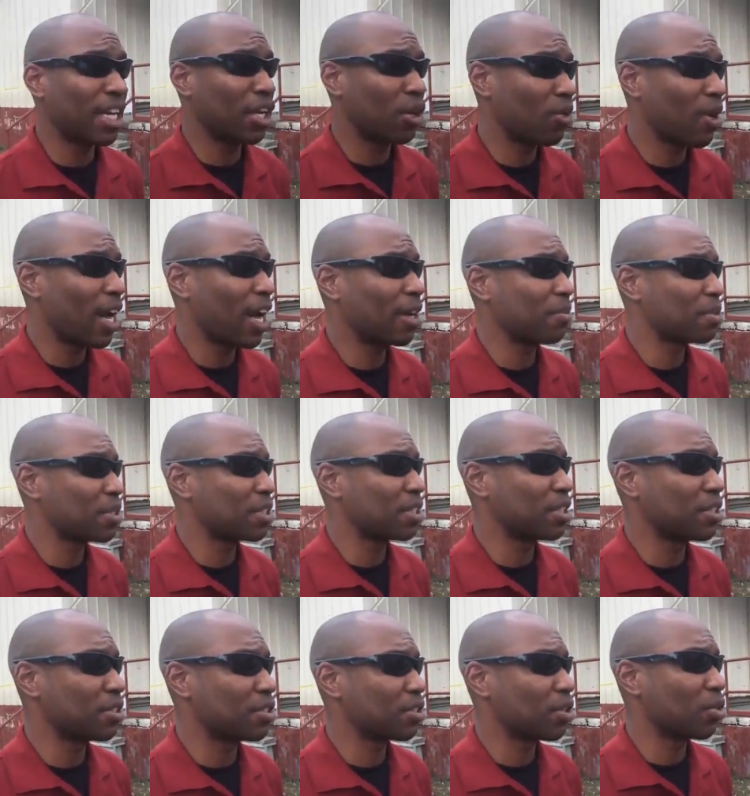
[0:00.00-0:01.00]
crime
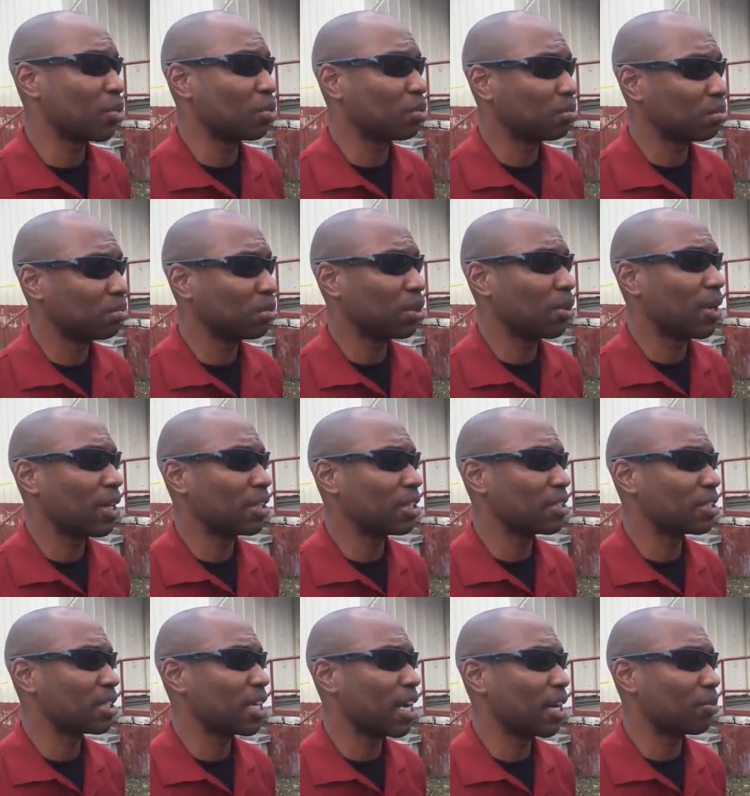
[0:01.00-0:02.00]
scene, so you know, at this
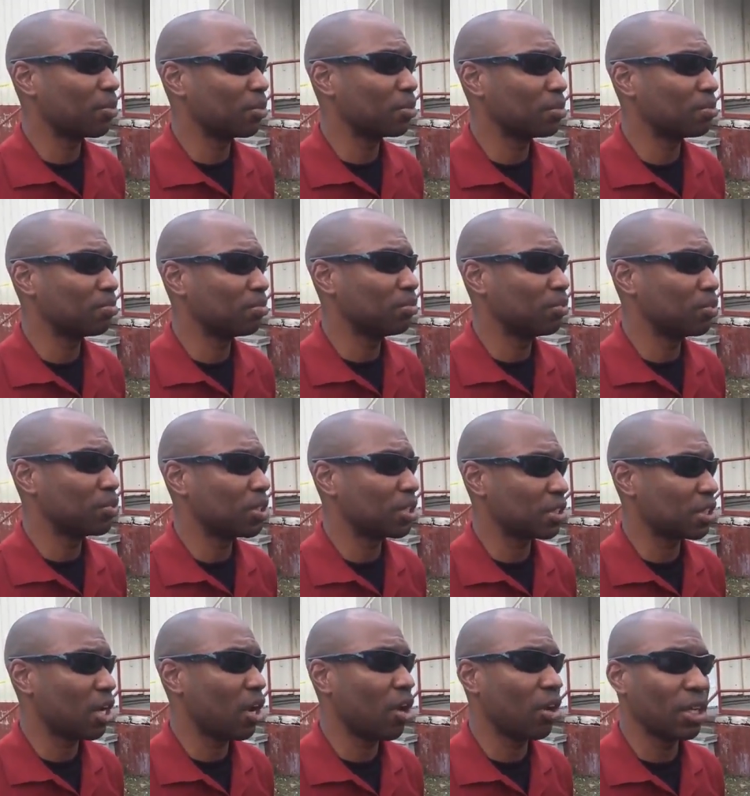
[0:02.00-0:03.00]
time, we'll
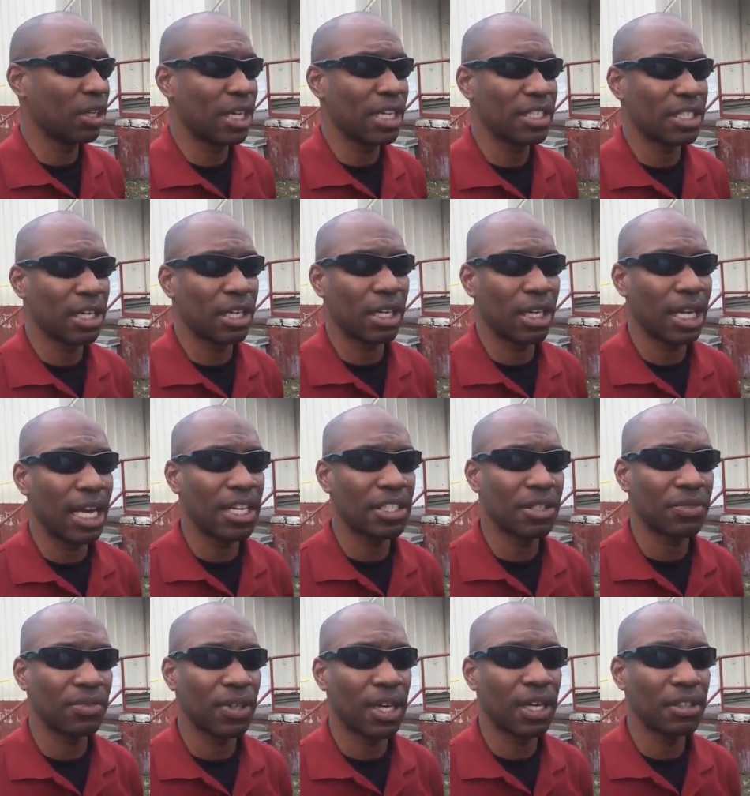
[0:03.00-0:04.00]
just call it as
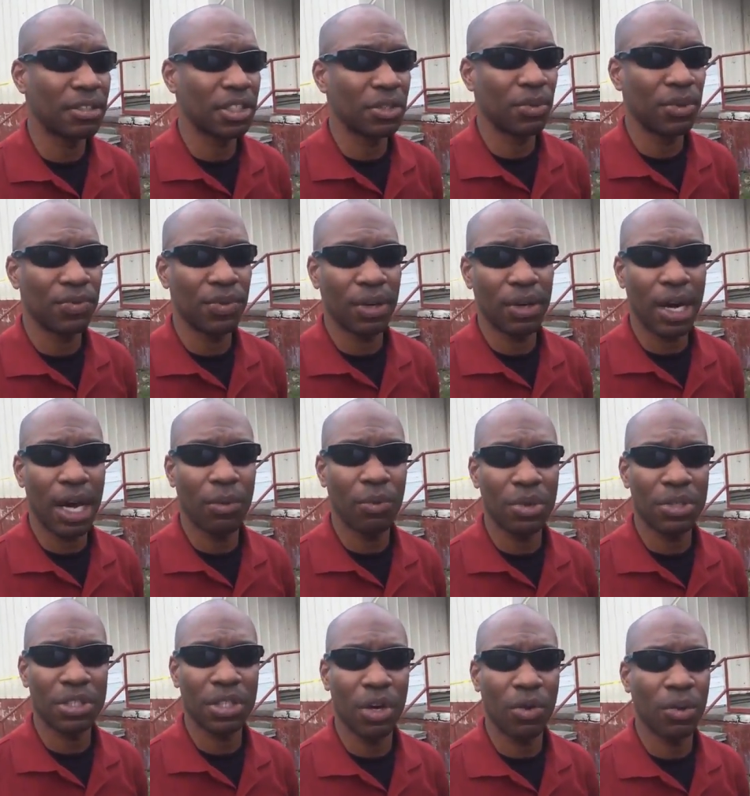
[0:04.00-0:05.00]
unclassified until we figure out
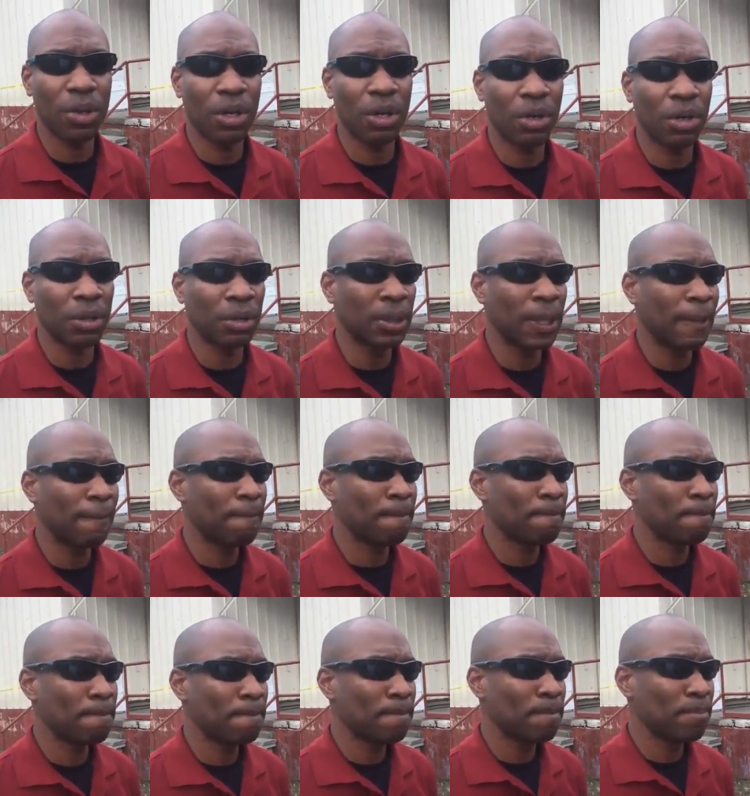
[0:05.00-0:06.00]
what's going on.
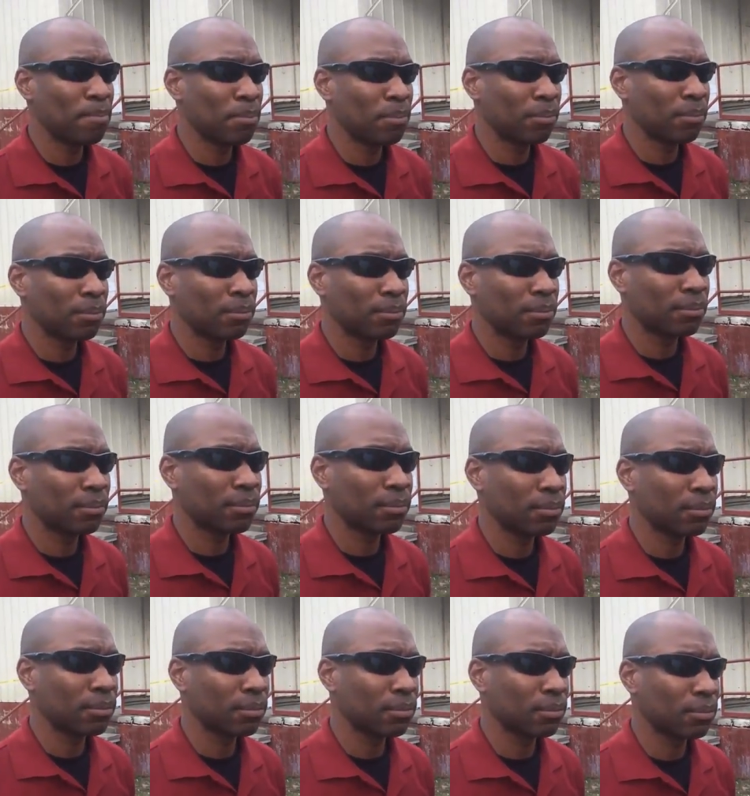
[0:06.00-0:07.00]

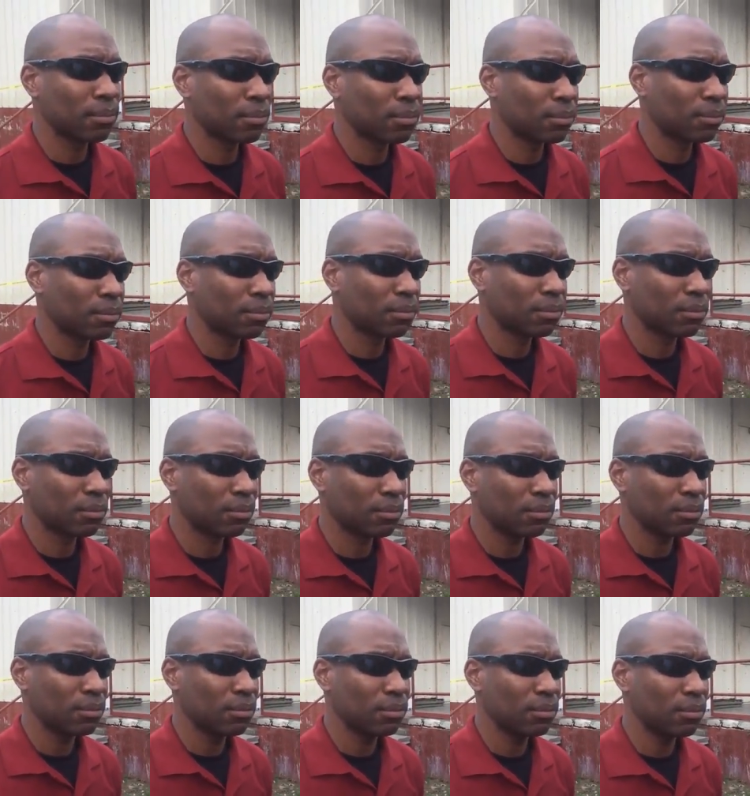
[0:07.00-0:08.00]
I just got here a few minutes ago.
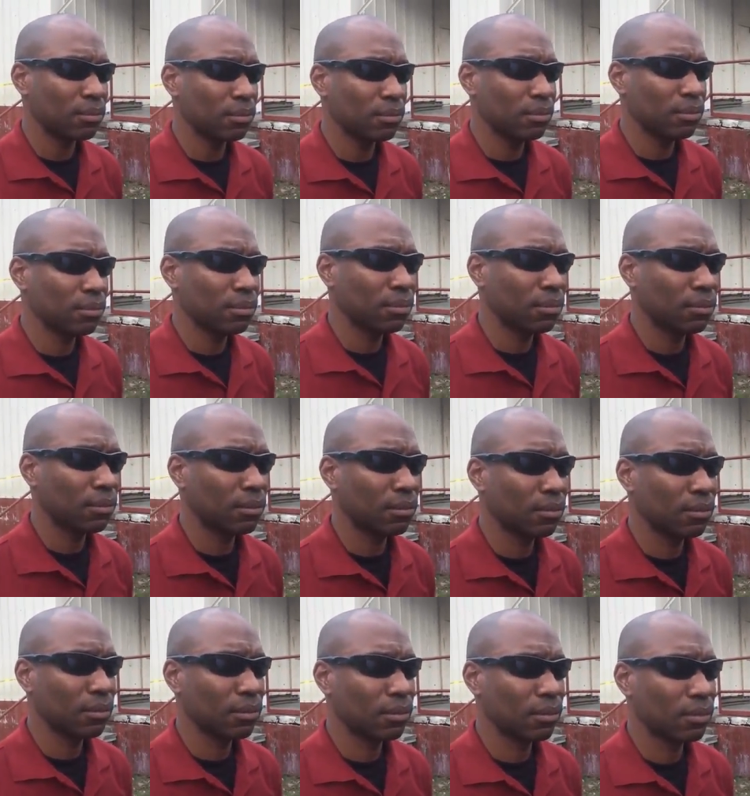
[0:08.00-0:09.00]
Is,
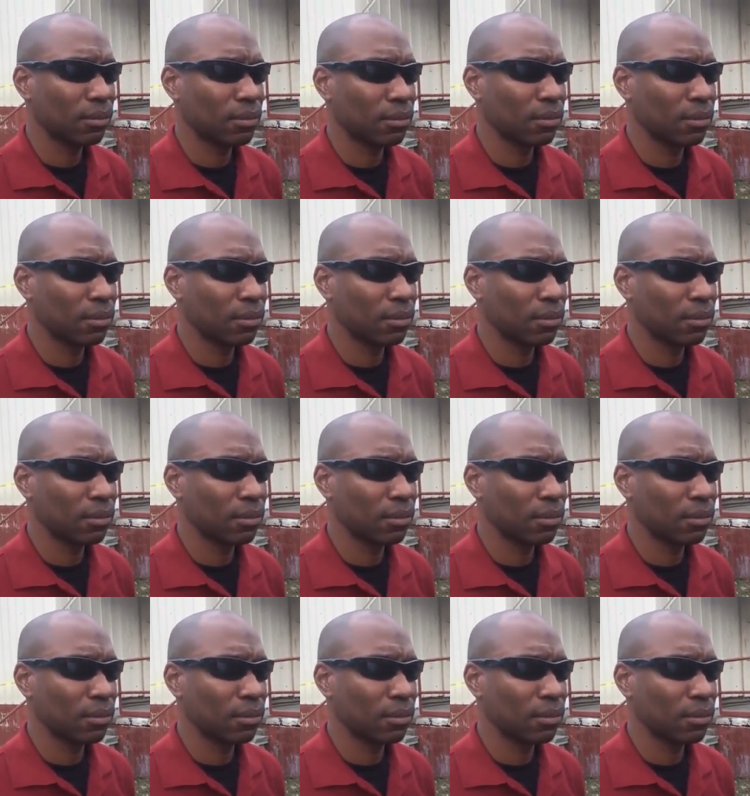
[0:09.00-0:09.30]
is it